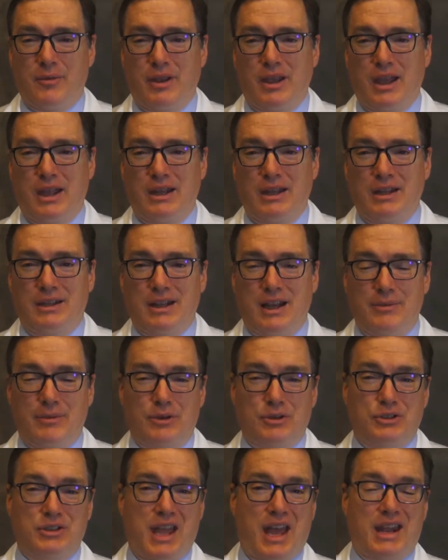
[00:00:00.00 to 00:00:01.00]
Anytime
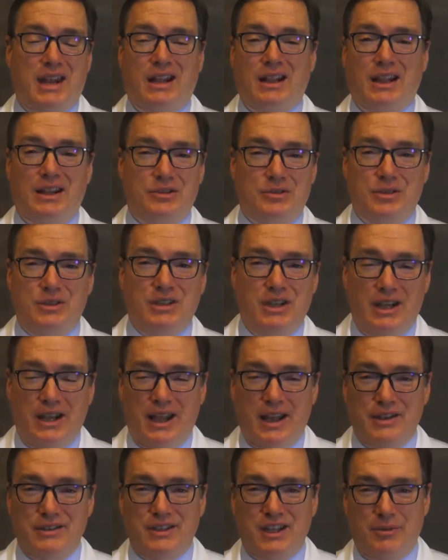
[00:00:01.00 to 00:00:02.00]
there's static electricity in the
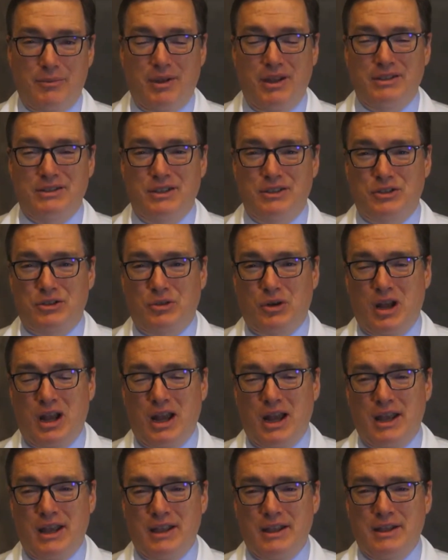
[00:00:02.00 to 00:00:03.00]
house, that means it's
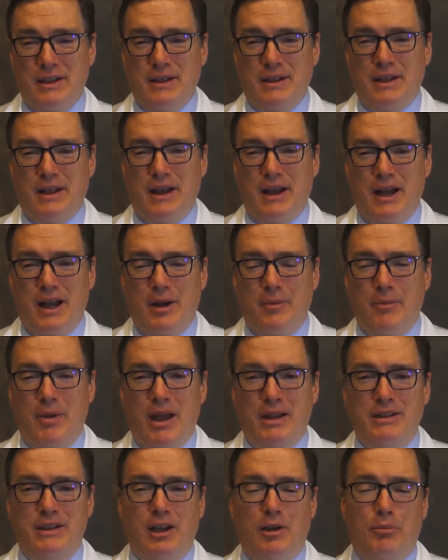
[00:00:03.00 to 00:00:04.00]
dry.
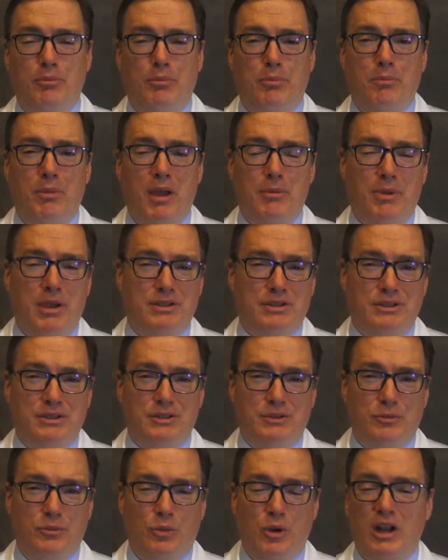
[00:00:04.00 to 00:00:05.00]
I tell my
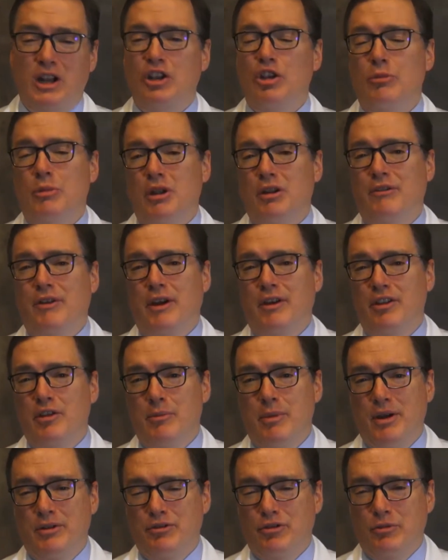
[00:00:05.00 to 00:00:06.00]
patients run a humidifier in their
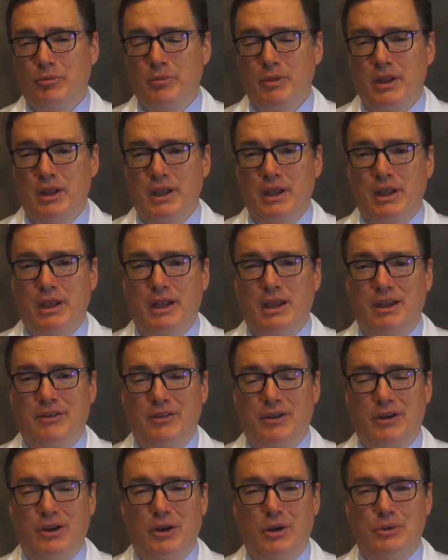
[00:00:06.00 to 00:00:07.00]
bedroom. If
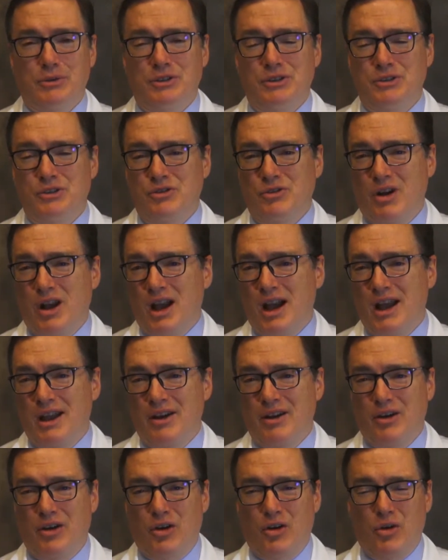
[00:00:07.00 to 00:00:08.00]
your nose is dry
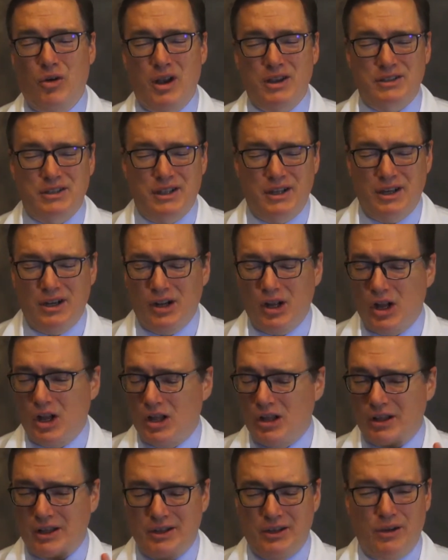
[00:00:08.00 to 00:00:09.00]
or crusted at
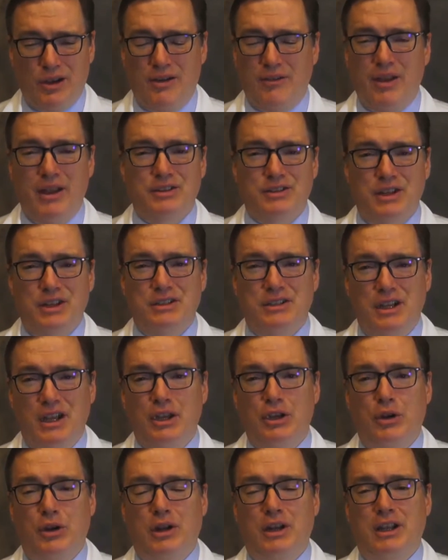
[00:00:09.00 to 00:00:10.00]
all and you have
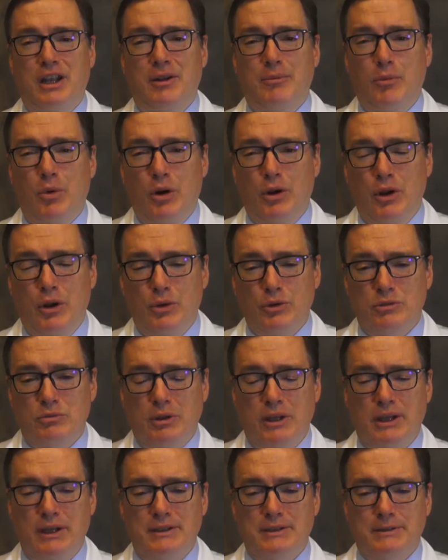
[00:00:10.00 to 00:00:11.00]
HHT, you're going to get more
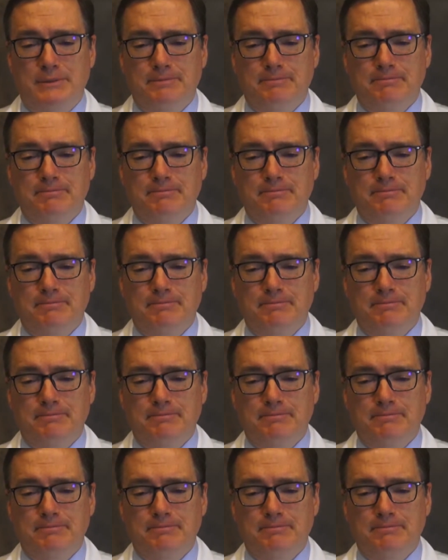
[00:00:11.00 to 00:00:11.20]
nosebleeds.